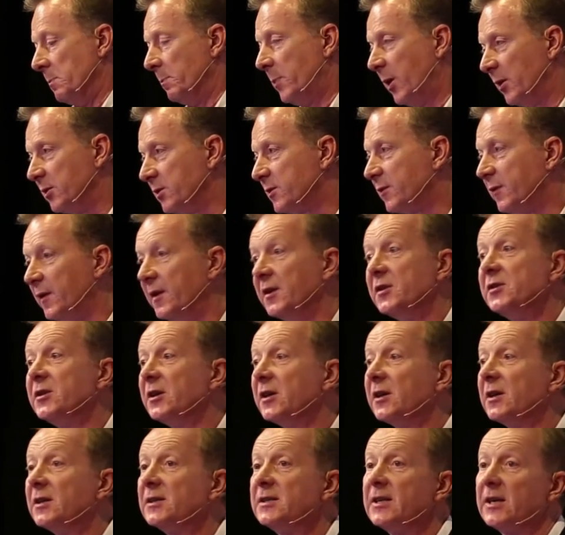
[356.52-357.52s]

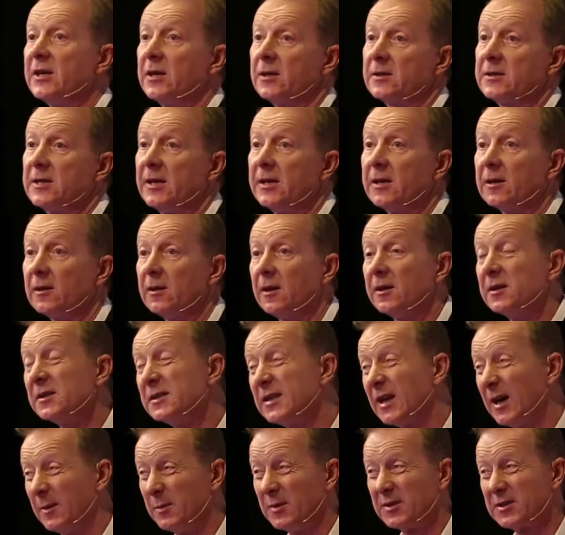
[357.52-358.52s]
Post-finishing can take a lot of
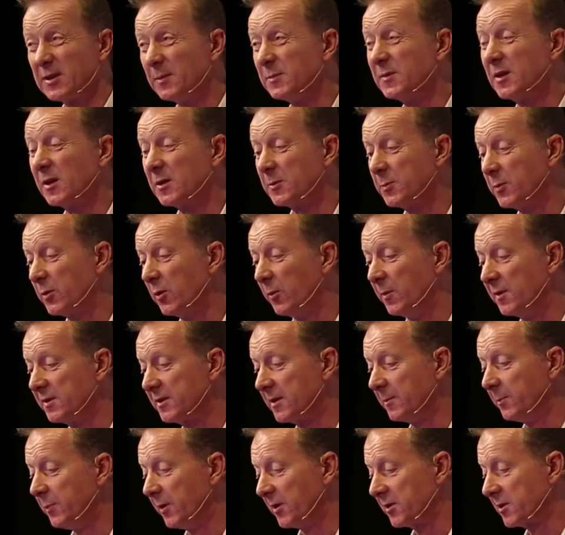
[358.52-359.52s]
time and sometimes be
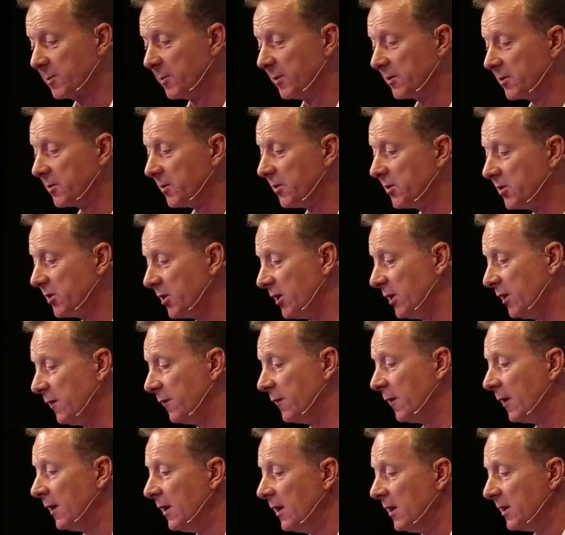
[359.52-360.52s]
almost impossible to
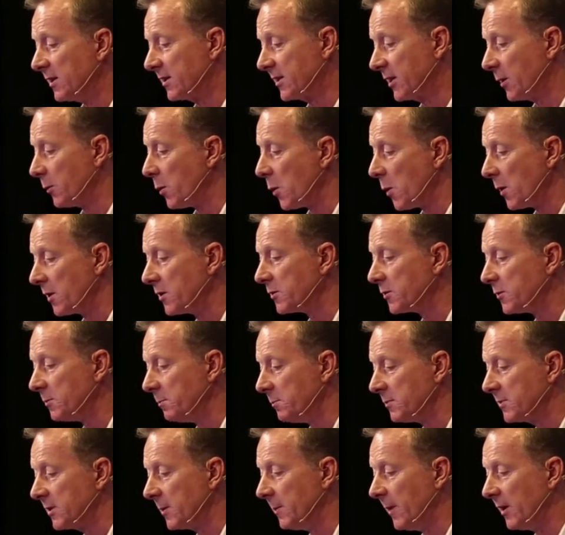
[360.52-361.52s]
achieve. So we
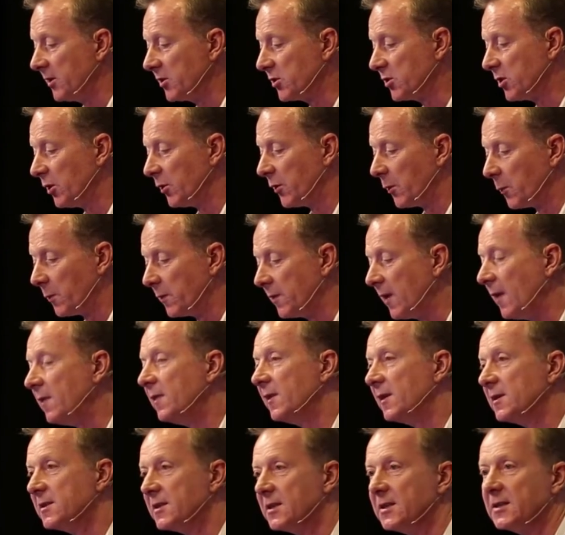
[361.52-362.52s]
wanted to make sure that
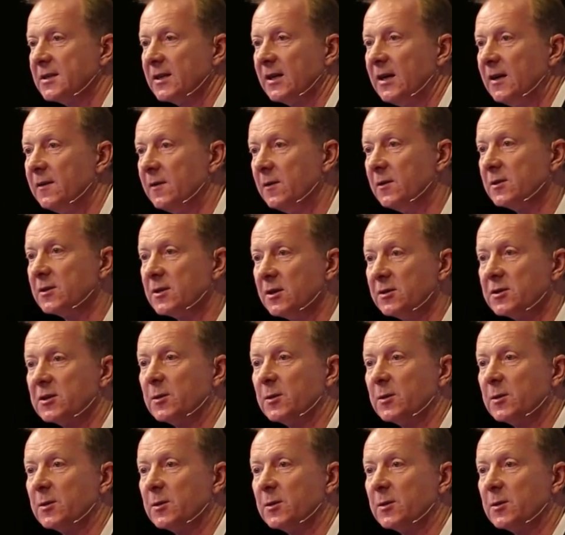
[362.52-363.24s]
within this design, there's no